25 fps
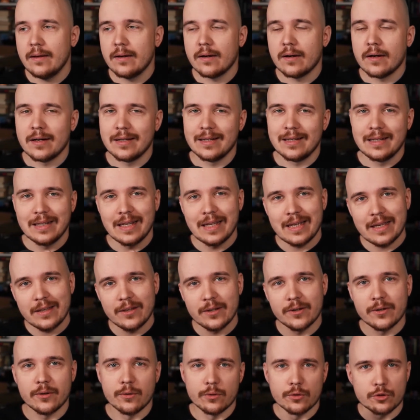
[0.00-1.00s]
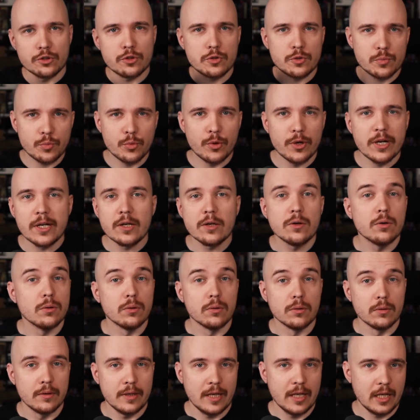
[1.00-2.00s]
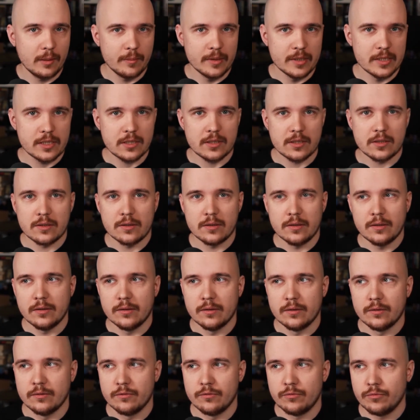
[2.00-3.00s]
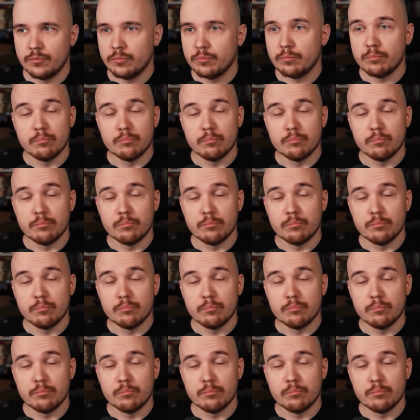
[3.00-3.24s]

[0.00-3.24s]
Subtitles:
I layer or sprinkle elements of